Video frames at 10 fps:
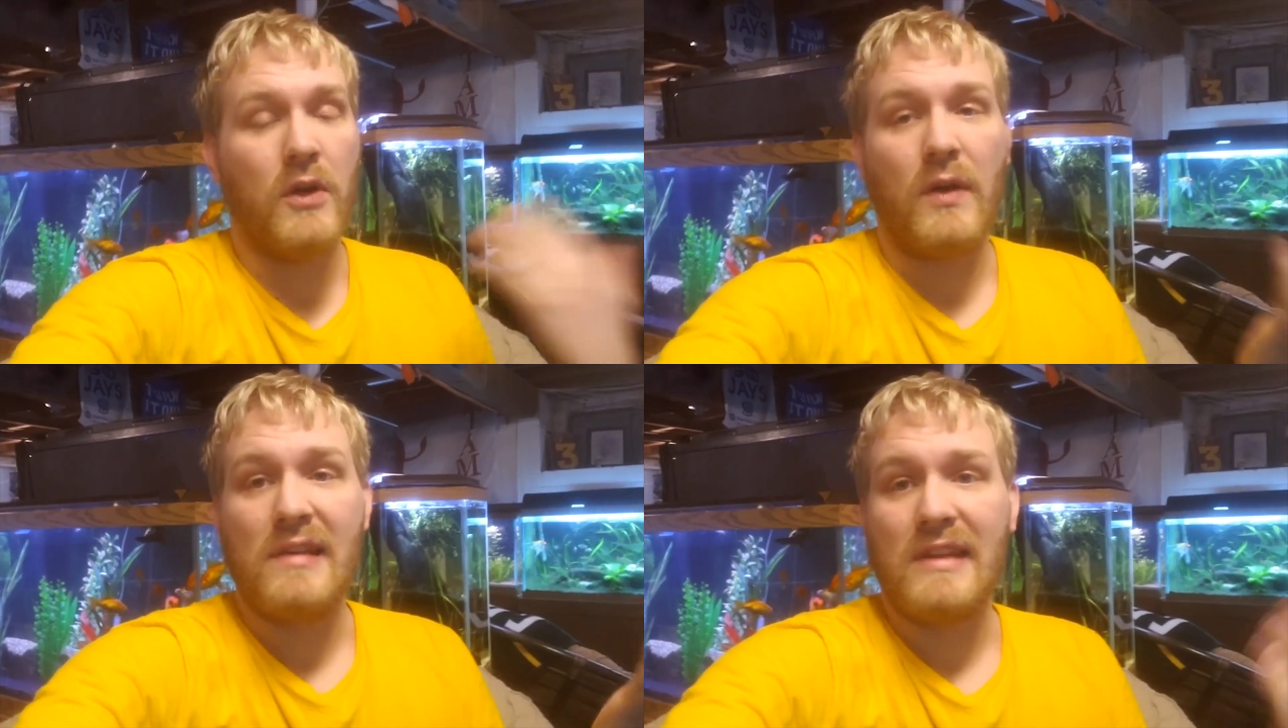
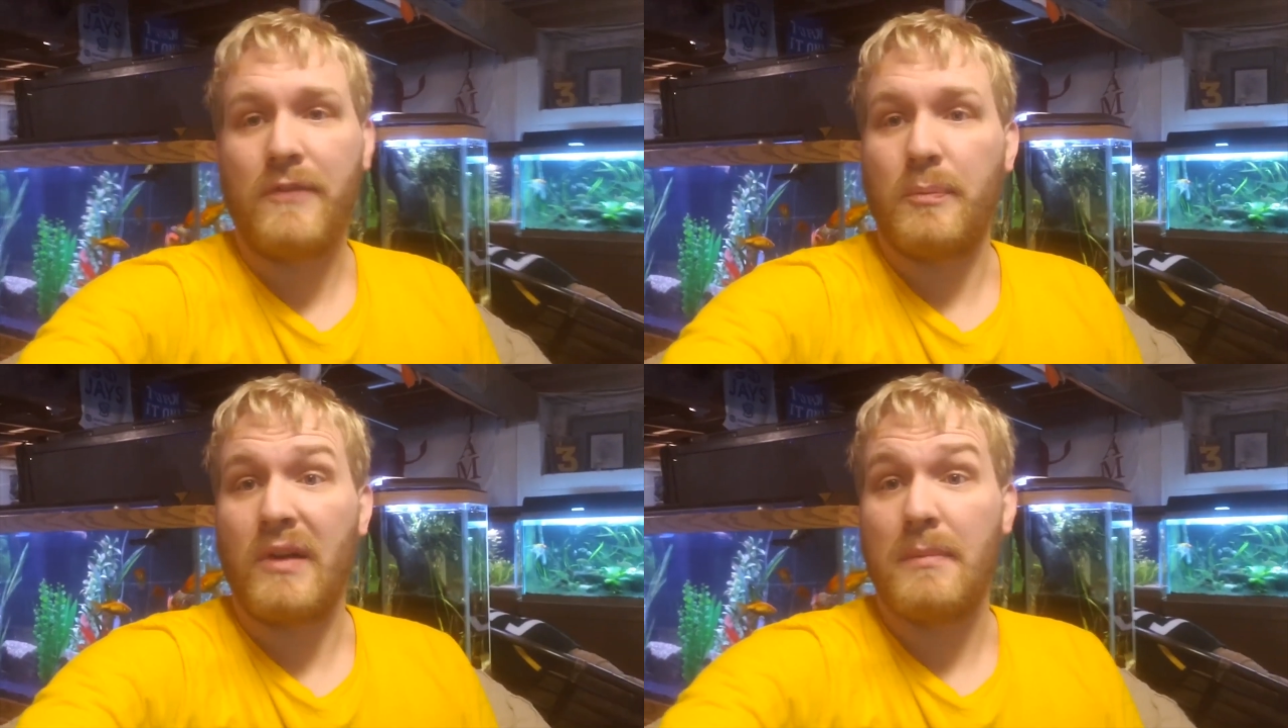crazy
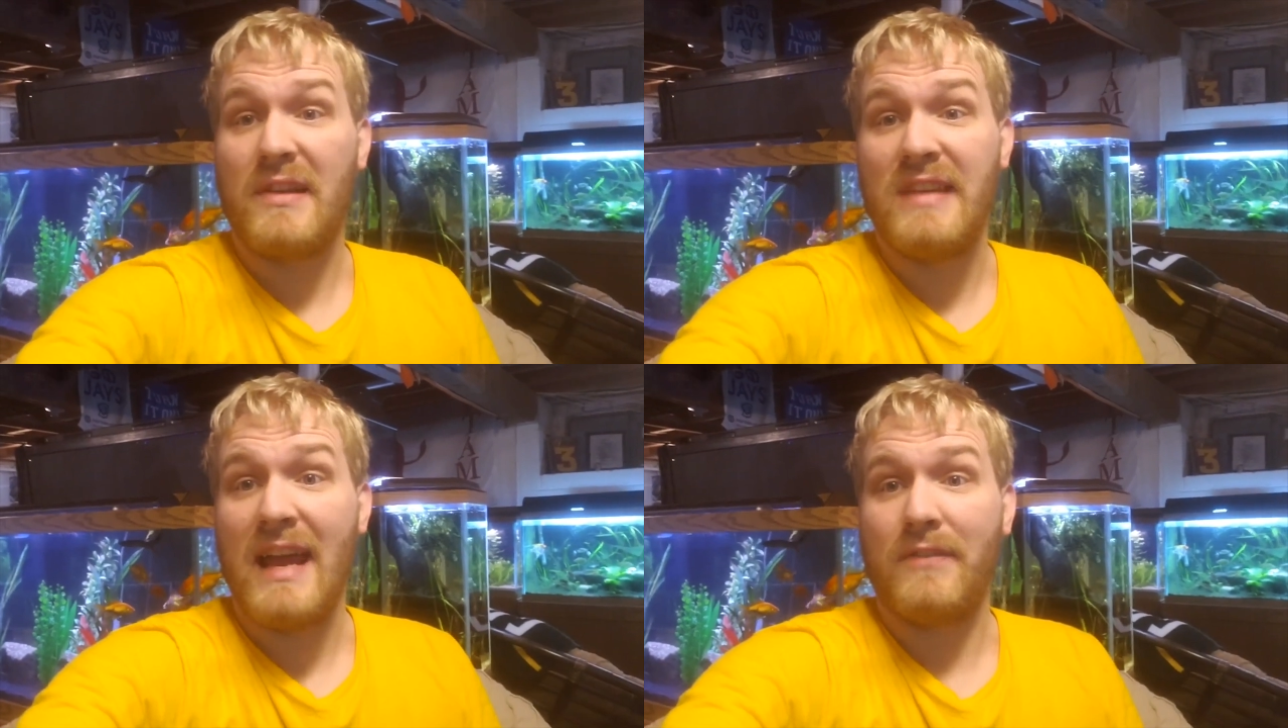for pretty
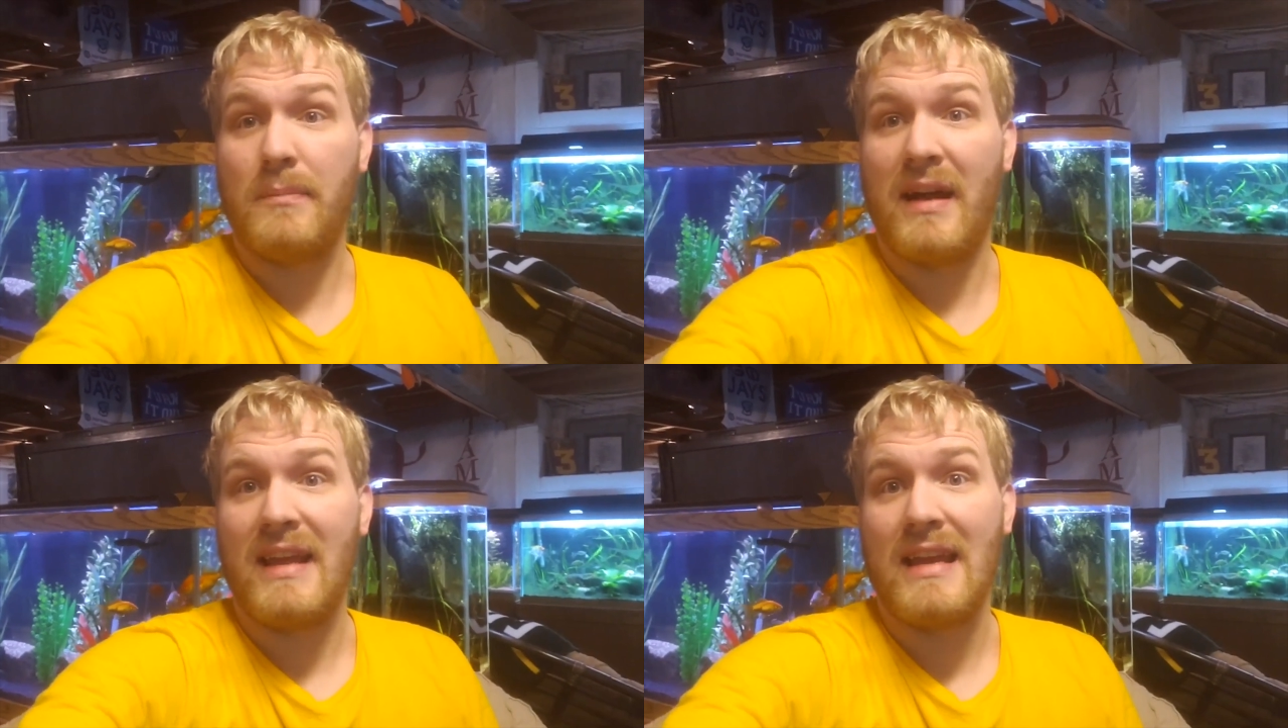much
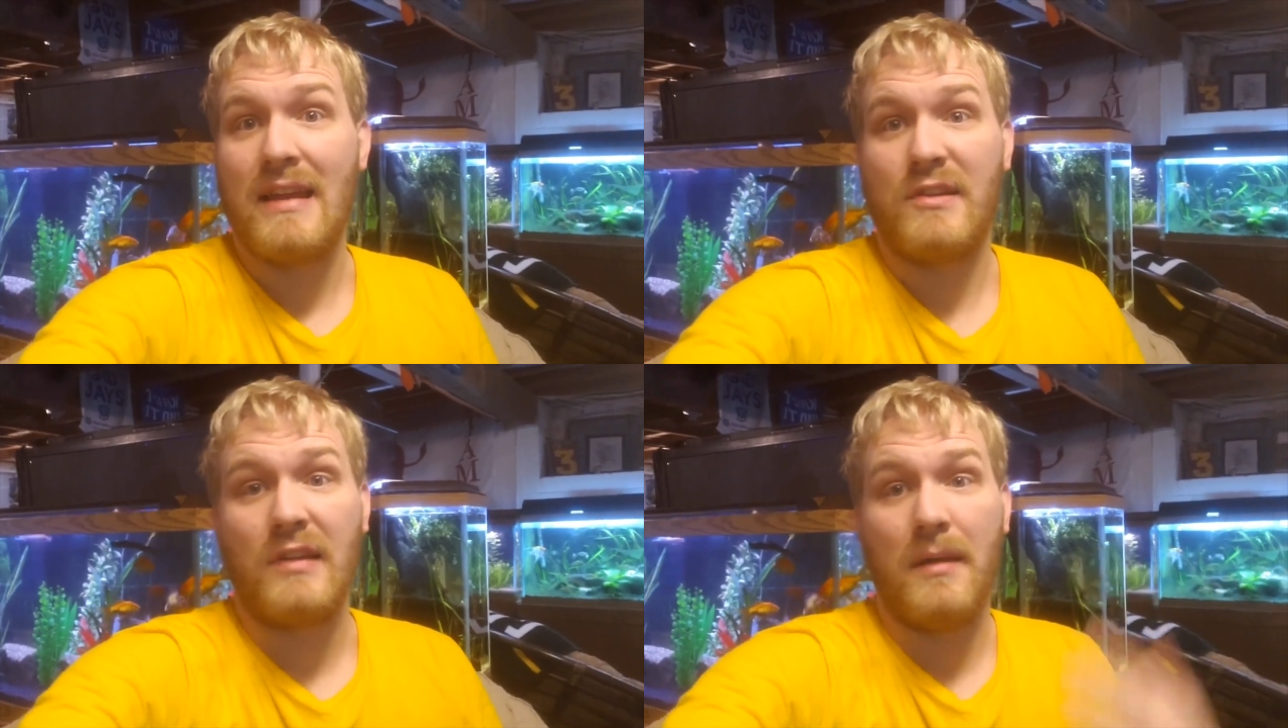everybody
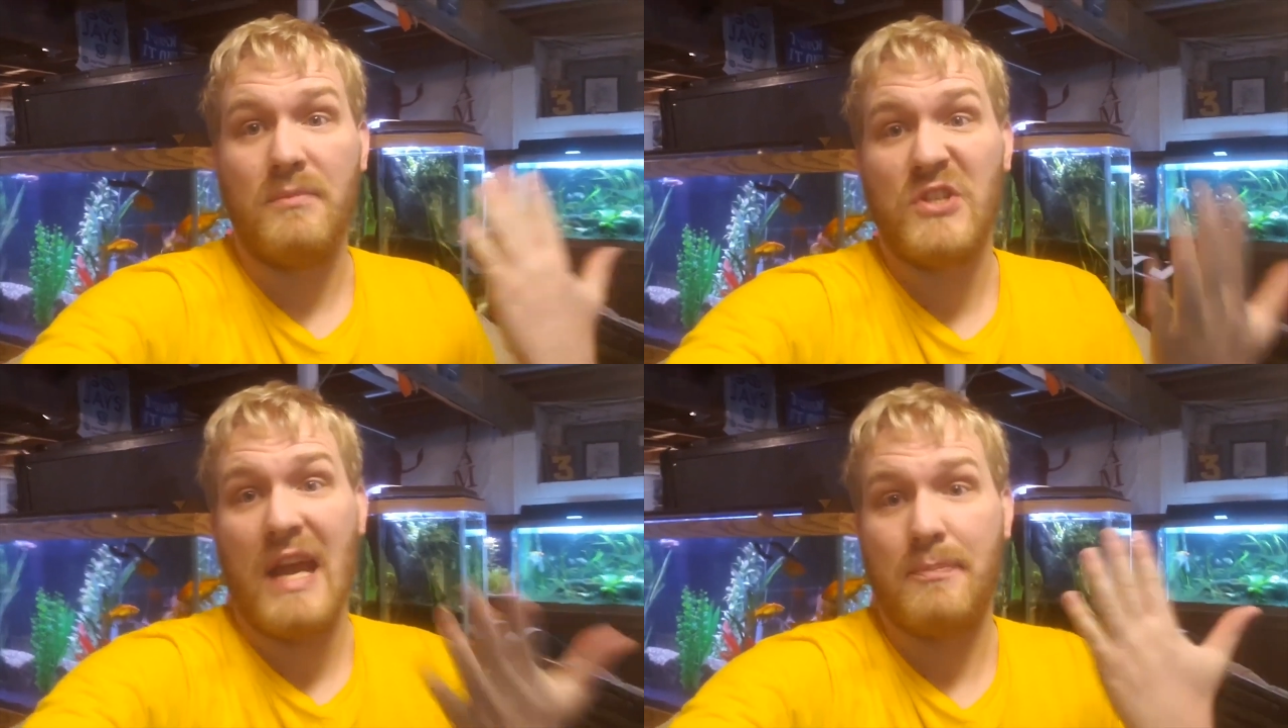in
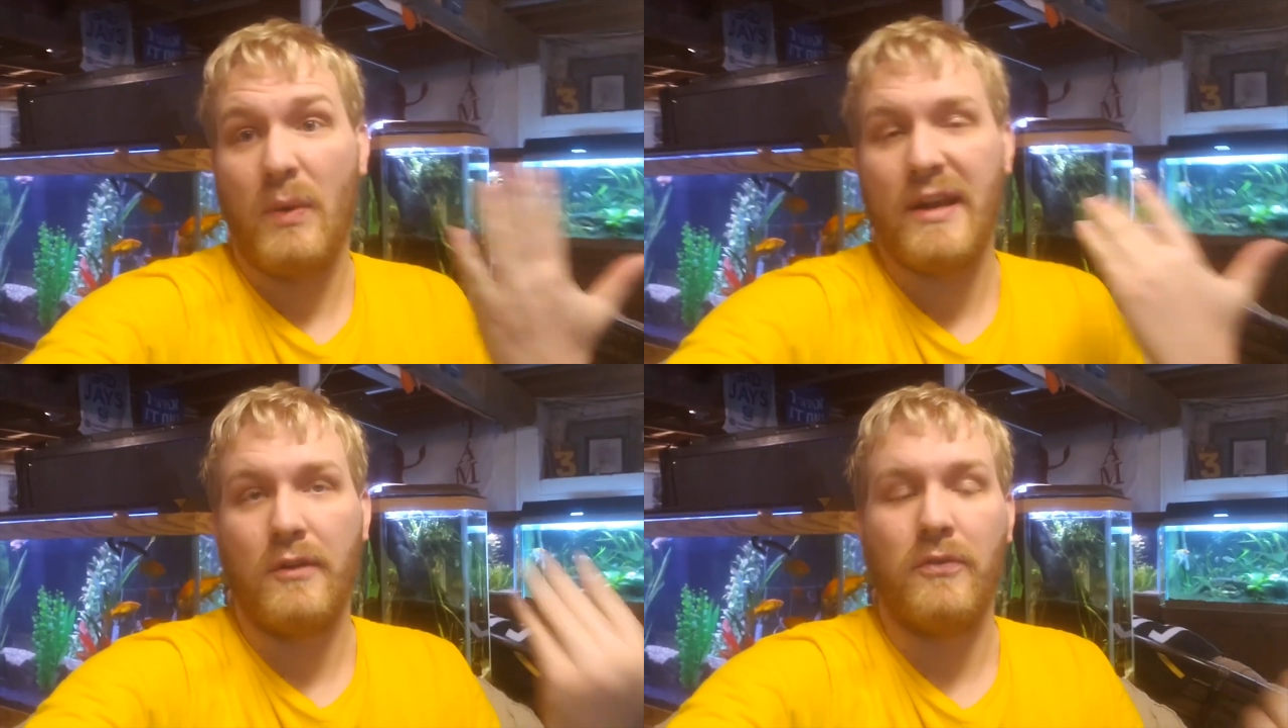some shape,
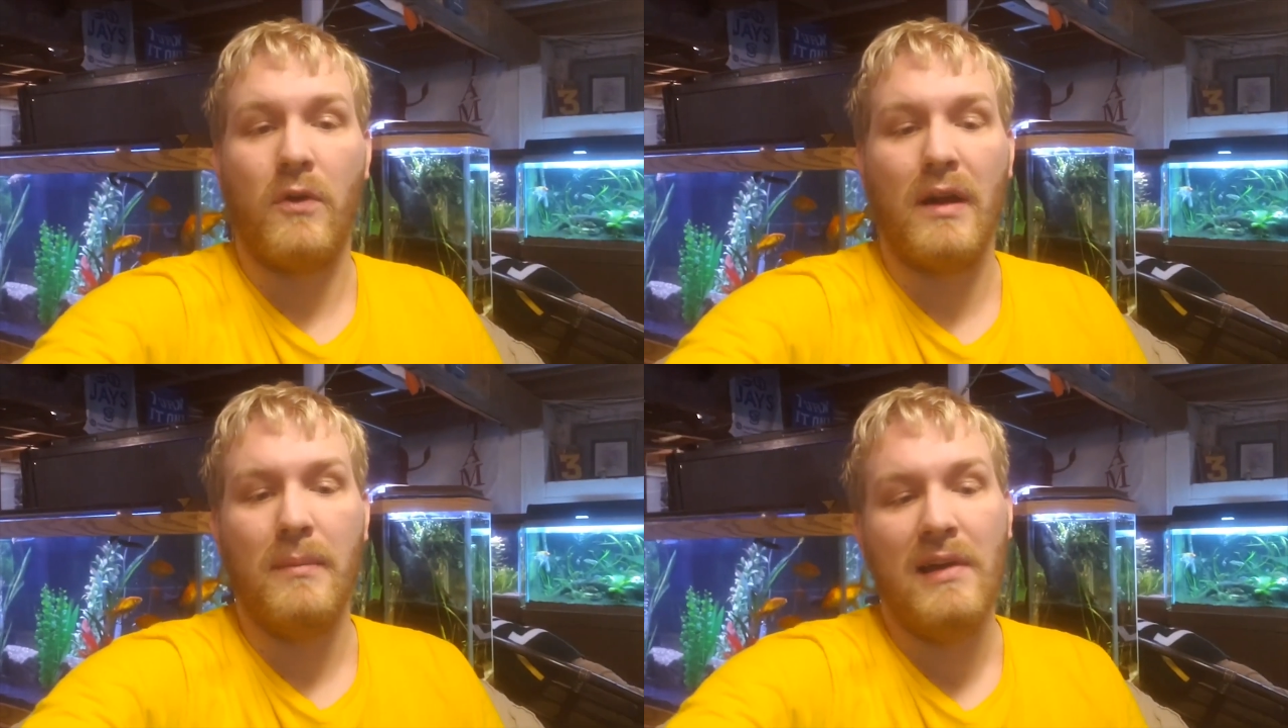way, or
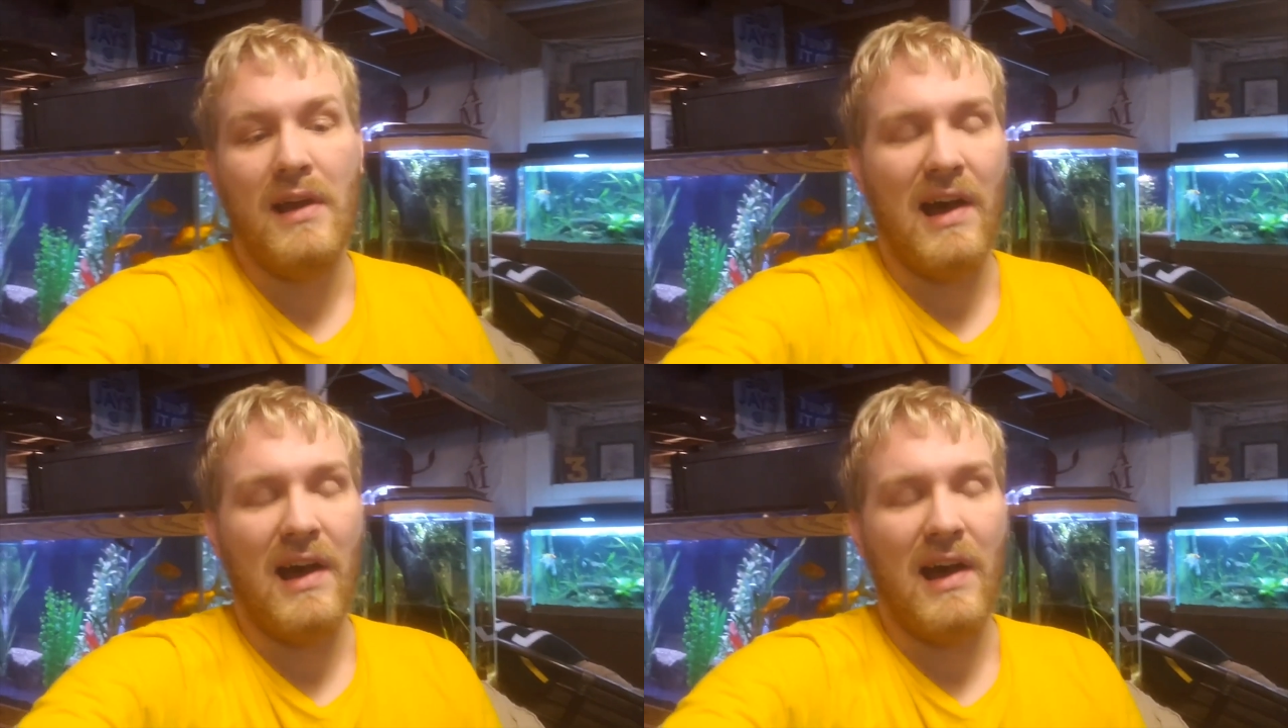form,